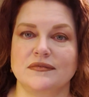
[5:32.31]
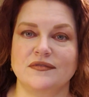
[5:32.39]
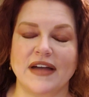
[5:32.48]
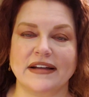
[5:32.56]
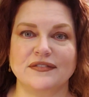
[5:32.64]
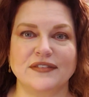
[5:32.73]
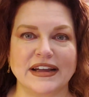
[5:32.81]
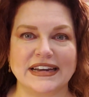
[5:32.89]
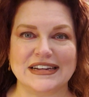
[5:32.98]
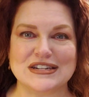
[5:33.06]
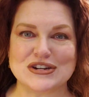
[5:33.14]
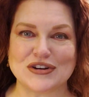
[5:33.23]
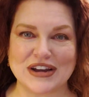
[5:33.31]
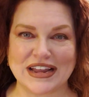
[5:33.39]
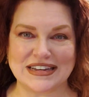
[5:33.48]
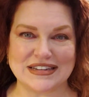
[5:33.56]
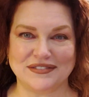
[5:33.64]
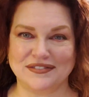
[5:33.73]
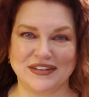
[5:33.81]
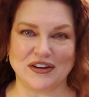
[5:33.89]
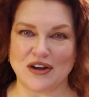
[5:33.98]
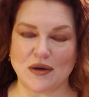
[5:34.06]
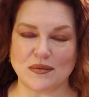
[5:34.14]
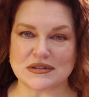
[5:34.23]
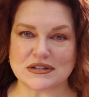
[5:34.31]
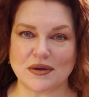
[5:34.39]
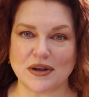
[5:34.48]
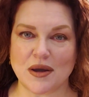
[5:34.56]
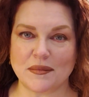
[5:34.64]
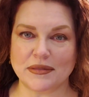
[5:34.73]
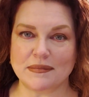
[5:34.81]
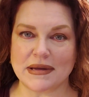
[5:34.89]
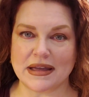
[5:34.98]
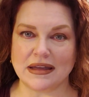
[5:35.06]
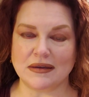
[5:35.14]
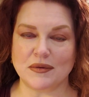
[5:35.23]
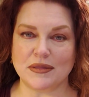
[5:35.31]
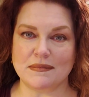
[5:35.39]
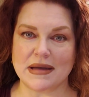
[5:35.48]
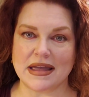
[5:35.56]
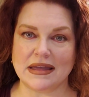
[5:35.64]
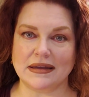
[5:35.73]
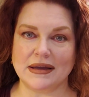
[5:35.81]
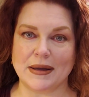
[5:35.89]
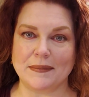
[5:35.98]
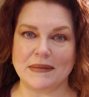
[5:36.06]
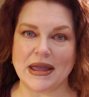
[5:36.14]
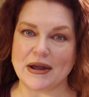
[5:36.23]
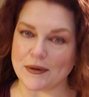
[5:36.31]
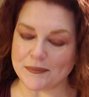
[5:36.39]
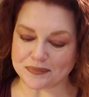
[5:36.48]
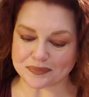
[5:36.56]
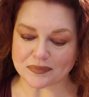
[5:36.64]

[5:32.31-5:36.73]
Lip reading: fact-finding journey to figure out what's going on with my hair.